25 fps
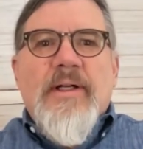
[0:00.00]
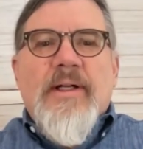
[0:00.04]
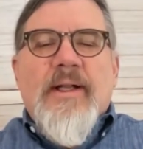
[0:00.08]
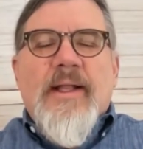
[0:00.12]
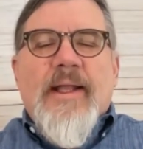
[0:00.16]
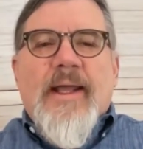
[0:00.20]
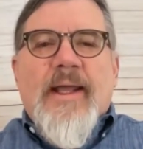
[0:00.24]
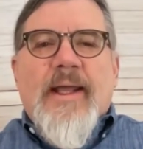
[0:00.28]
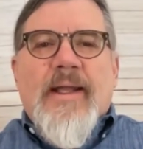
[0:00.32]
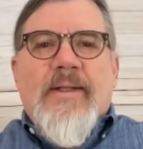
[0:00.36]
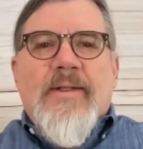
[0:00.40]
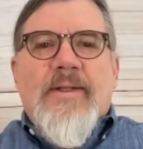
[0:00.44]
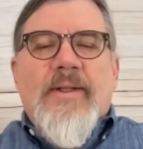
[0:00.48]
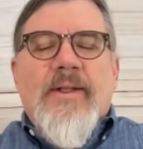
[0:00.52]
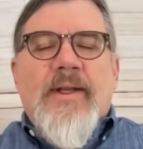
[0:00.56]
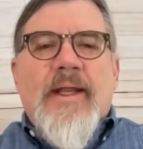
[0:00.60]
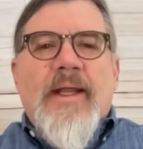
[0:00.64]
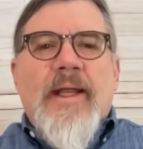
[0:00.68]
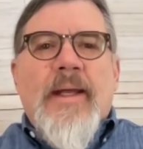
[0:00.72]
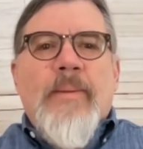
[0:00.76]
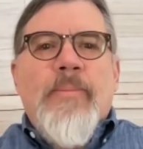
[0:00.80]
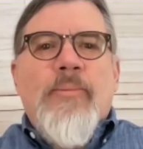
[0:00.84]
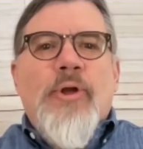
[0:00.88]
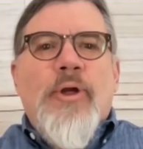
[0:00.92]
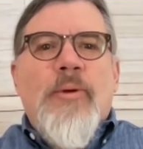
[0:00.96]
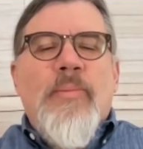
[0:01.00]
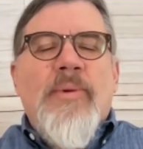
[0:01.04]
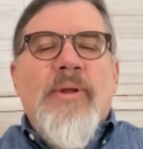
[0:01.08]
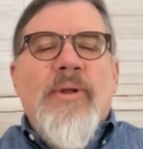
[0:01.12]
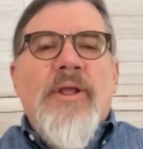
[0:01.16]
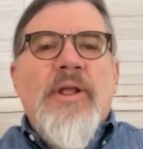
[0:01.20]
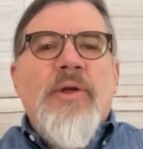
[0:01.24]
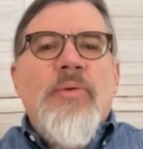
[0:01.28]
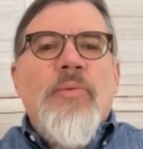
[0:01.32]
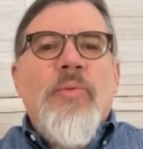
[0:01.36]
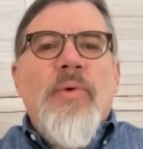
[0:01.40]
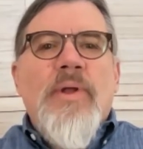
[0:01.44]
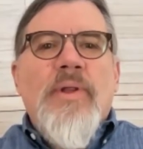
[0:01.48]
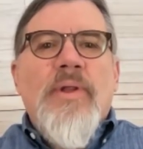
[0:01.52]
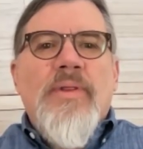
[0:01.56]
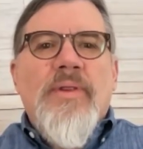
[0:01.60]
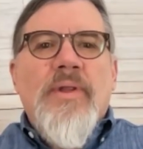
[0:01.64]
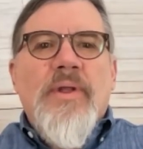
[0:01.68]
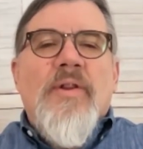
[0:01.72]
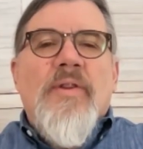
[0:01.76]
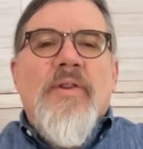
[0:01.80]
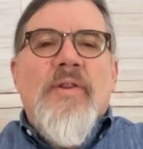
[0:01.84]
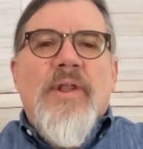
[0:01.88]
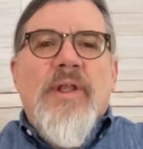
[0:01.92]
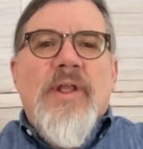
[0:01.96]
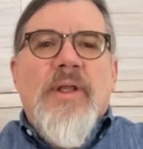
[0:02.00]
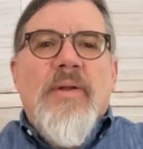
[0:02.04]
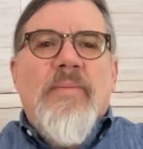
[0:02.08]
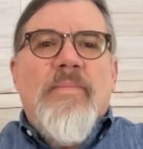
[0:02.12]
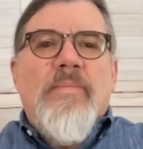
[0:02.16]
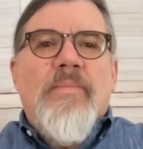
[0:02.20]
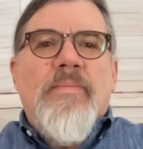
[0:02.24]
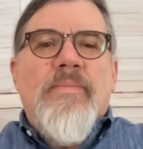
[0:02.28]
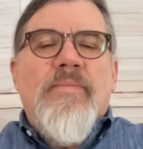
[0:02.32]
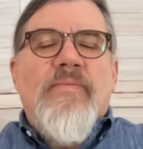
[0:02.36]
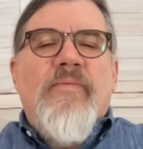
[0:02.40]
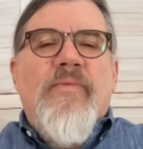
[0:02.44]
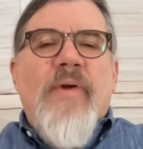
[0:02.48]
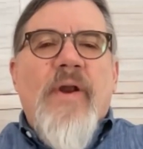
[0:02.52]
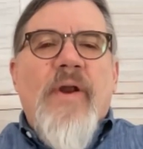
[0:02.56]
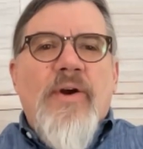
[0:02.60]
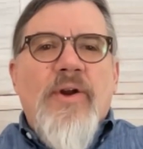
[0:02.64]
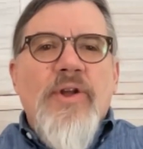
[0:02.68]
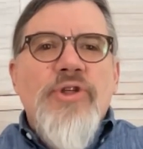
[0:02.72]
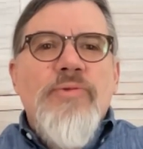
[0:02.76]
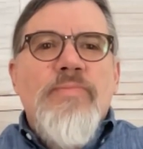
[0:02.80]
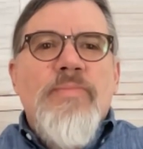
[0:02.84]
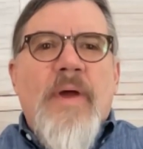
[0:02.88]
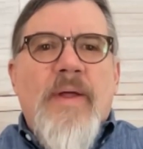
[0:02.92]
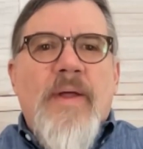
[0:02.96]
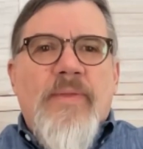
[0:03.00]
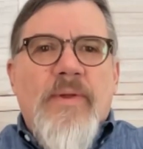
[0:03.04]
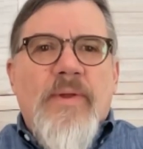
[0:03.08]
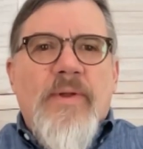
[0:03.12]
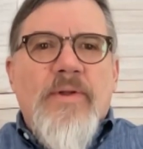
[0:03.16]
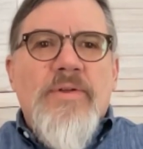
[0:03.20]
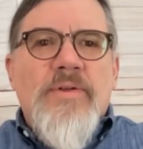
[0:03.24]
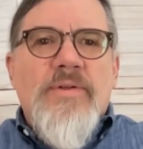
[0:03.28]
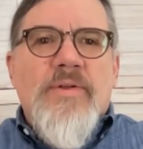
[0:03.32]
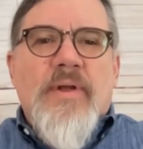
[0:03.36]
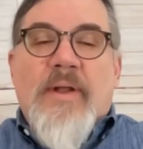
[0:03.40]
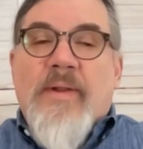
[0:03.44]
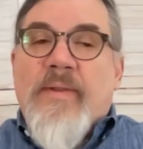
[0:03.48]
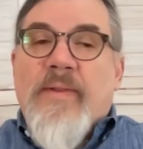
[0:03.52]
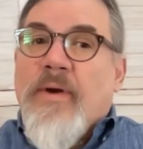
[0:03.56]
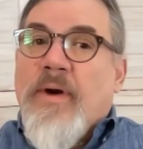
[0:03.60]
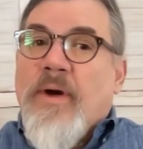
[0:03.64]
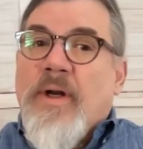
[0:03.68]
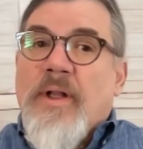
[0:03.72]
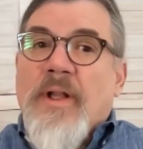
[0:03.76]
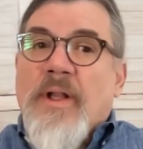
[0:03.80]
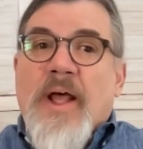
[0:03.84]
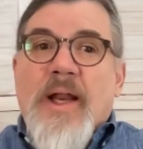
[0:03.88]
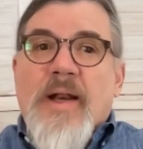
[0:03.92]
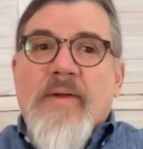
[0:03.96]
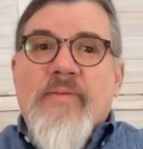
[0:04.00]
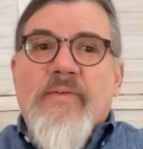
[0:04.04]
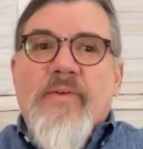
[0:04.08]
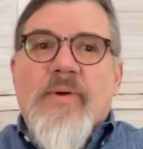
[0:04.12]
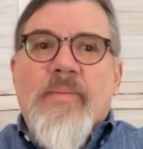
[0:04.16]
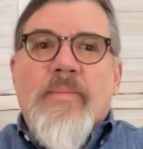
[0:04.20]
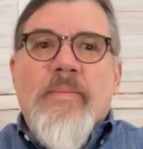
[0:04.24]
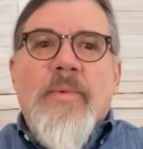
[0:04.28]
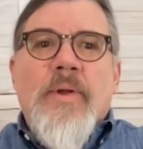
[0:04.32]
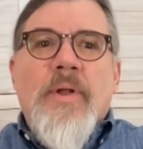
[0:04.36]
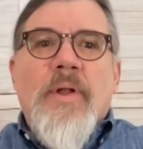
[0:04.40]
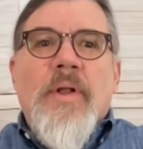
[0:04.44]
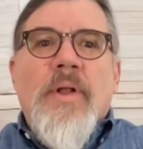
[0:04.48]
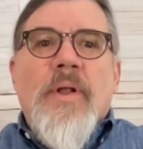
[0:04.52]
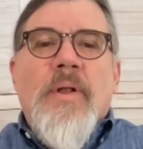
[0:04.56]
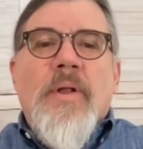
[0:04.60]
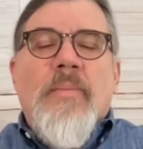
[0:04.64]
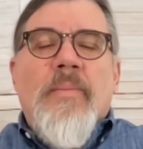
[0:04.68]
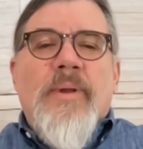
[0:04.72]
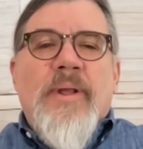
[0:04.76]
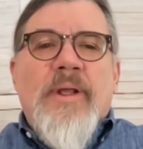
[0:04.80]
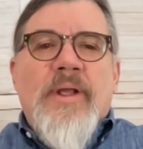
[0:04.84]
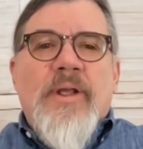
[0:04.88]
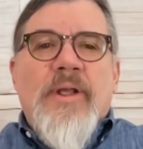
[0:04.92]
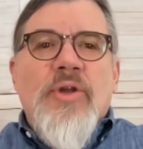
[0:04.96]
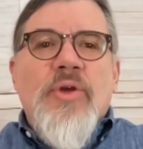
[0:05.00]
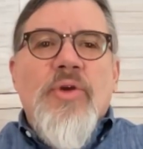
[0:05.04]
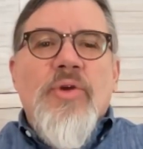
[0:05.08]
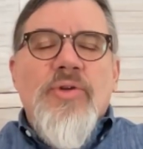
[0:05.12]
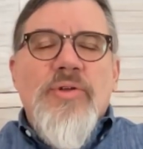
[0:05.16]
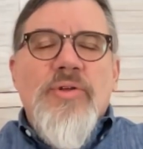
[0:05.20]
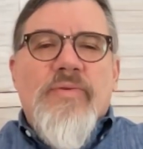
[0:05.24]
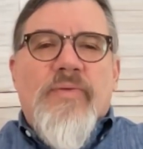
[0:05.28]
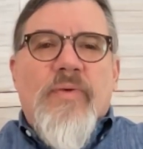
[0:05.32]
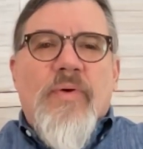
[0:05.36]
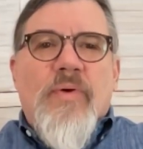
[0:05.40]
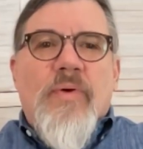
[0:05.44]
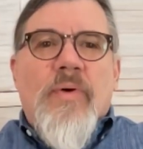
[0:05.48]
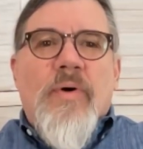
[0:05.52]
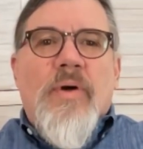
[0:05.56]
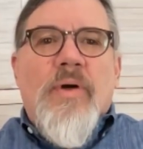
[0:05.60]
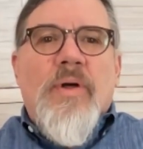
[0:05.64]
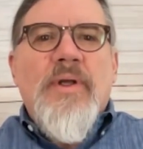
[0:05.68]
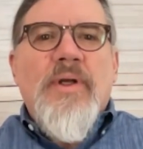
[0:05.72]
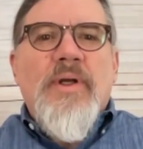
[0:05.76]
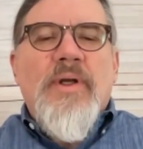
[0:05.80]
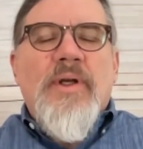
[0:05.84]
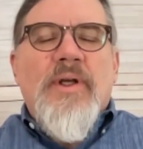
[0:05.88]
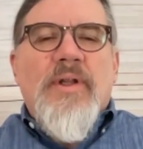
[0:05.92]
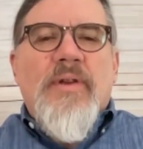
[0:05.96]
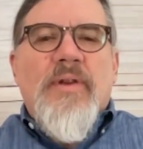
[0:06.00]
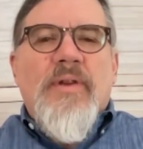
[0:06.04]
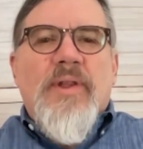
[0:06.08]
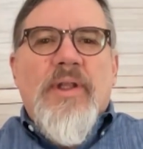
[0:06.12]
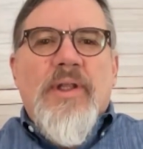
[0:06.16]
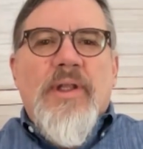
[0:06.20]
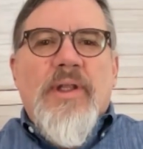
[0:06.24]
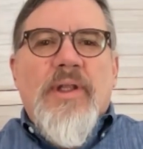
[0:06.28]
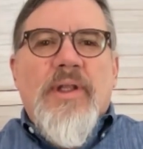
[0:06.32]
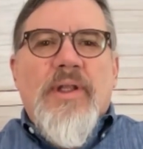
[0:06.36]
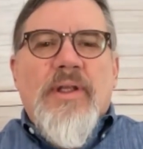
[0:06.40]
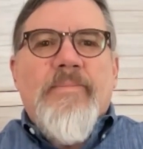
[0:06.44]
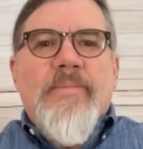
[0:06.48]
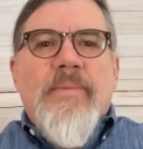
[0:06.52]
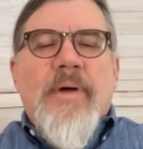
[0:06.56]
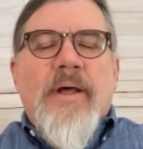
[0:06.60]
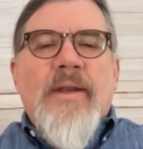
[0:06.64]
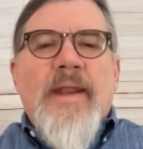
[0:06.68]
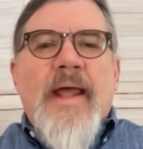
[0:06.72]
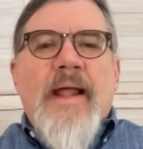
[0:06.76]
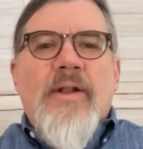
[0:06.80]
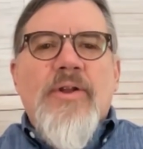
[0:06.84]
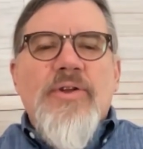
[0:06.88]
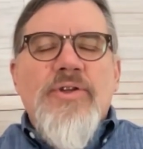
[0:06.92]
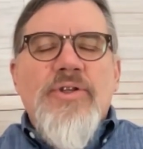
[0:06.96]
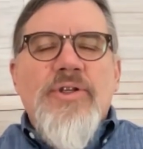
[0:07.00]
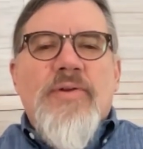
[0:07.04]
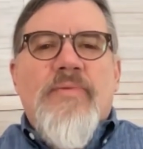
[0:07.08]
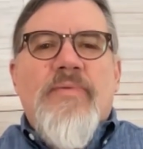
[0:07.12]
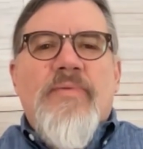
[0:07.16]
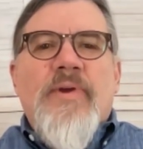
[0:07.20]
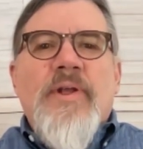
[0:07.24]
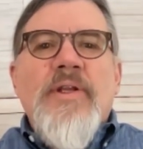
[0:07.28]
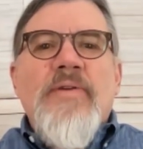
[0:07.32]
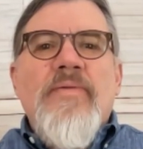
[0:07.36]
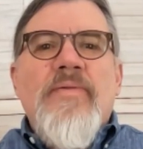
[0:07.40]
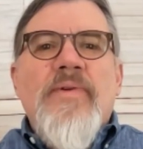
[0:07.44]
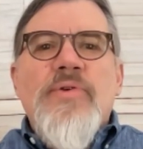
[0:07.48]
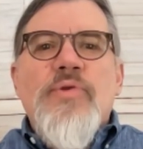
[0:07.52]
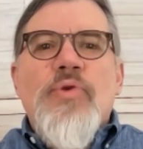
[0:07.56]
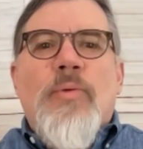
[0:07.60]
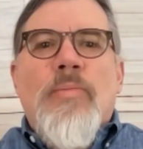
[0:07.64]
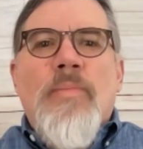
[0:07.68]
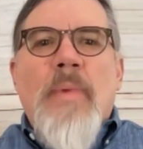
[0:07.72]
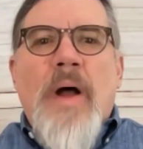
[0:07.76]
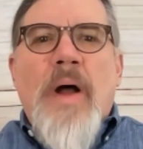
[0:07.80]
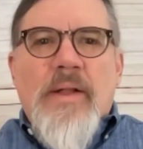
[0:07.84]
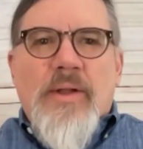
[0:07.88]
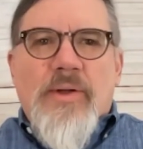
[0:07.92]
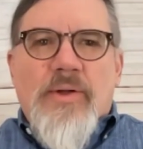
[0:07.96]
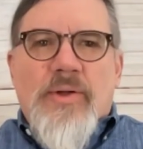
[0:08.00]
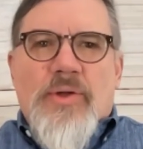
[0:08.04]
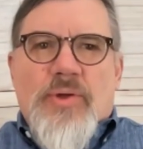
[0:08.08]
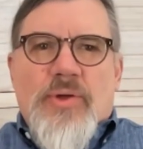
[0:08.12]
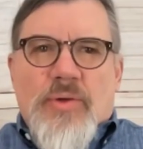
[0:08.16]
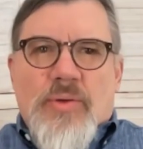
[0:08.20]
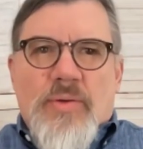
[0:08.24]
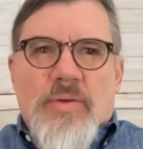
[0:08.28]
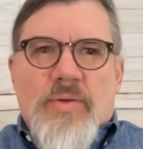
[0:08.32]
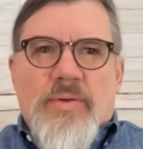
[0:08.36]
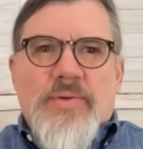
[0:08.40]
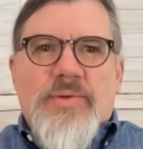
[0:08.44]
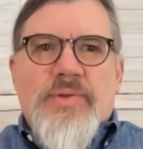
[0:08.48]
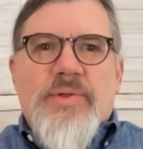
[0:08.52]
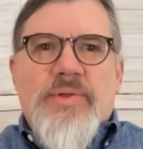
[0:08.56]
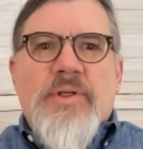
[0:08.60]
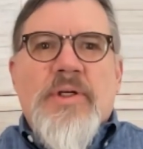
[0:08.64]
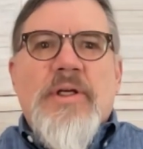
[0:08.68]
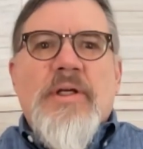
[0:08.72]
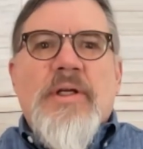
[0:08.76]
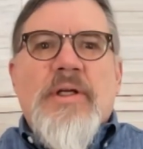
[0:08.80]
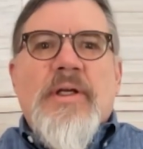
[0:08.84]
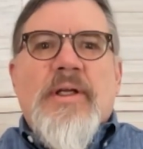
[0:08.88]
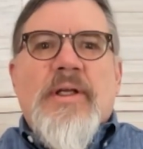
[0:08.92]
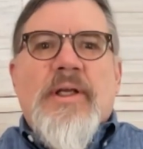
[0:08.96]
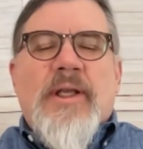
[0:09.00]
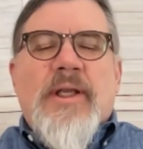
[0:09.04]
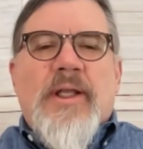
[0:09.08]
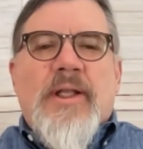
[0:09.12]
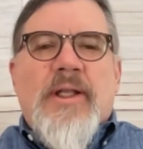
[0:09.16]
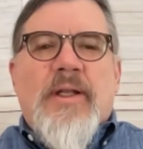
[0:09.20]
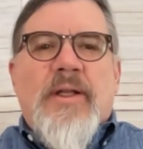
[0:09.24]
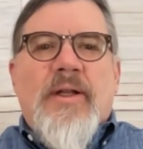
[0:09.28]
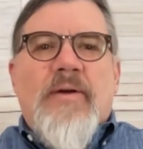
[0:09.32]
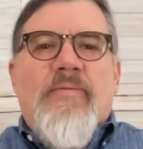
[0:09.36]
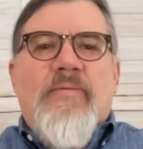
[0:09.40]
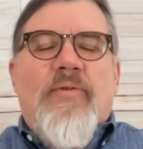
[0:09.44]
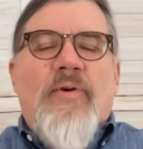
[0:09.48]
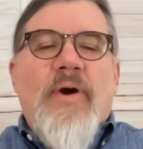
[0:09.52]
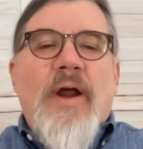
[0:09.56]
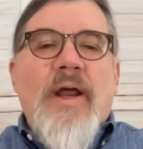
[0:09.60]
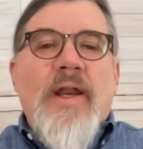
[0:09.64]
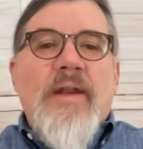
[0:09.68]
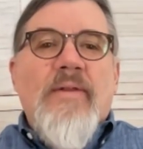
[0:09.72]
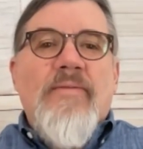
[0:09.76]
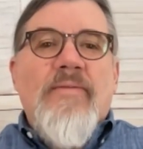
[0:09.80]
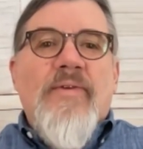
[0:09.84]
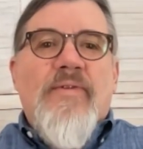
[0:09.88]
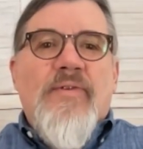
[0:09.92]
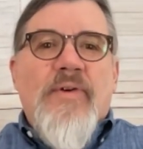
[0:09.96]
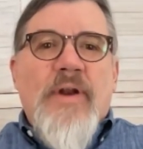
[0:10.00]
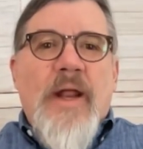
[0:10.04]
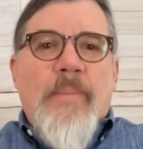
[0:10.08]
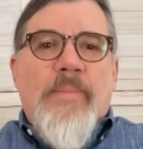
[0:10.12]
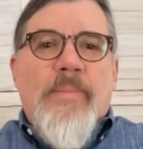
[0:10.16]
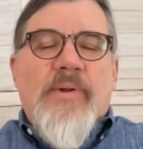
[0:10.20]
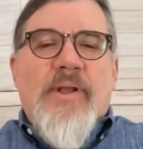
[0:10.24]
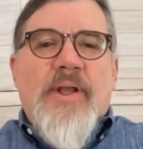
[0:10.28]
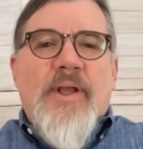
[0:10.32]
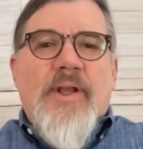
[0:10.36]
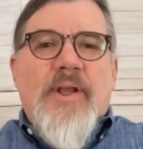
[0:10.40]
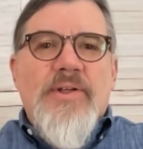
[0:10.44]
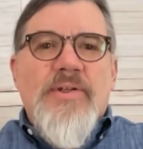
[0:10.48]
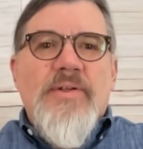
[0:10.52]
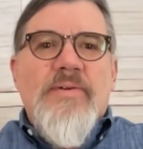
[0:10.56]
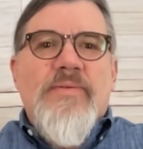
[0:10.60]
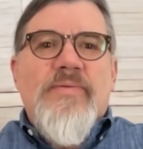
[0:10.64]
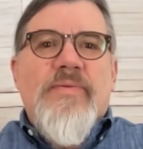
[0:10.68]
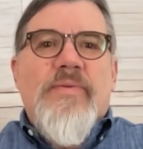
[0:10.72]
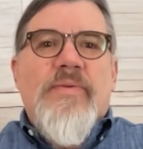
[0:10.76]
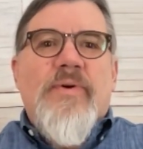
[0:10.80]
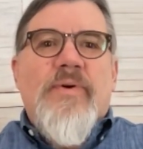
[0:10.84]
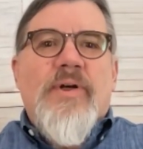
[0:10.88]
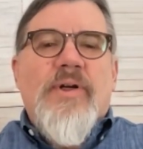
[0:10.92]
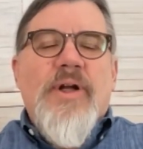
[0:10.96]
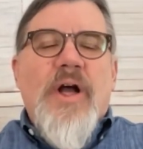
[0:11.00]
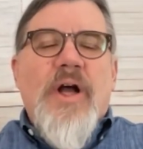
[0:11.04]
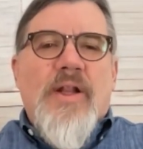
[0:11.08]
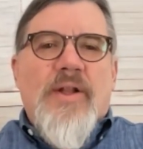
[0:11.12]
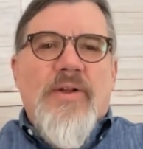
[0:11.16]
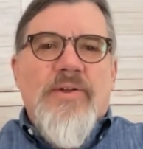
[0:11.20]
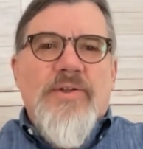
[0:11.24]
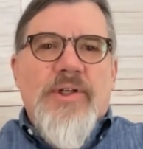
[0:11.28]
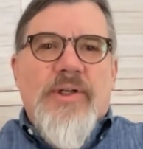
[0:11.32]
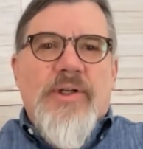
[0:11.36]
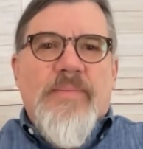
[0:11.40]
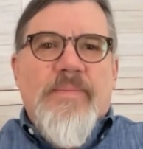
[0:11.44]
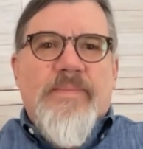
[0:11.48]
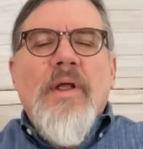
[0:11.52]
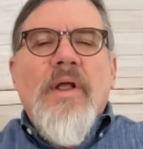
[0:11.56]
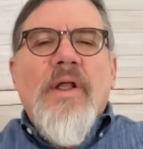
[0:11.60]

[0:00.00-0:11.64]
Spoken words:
And today I'm going to begin with the various methods, and there are a lot of them, being used for the analysis of individual molecules in a variety of different applications for oncology.